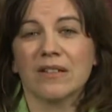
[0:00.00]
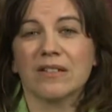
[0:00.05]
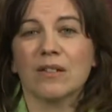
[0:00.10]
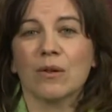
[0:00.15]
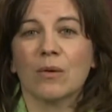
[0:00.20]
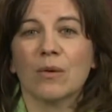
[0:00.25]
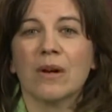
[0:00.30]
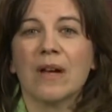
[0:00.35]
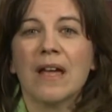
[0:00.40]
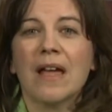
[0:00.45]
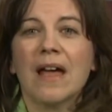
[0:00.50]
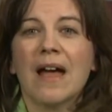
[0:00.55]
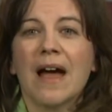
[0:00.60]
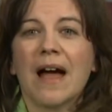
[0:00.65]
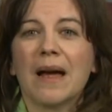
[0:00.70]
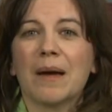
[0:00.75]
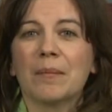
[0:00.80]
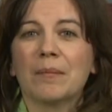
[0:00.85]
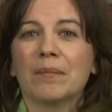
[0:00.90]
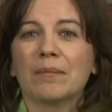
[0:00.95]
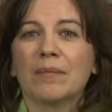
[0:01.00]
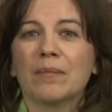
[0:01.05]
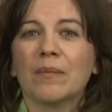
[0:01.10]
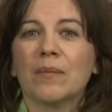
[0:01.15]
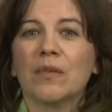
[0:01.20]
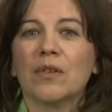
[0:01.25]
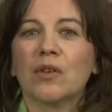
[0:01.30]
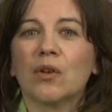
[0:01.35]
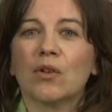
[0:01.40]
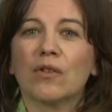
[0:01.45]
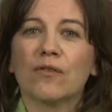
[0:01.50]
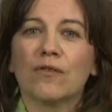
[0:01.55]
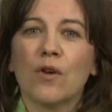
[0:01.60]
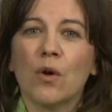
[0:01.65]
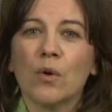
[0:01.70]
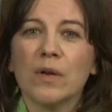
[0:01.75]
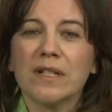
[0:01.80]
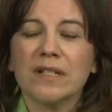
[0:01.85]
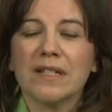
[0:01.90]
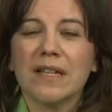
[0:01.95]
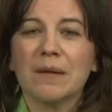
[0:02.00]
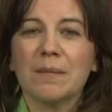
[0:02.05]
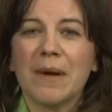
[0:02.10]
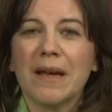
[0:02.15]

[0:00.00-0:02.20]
So I'm sort of focusing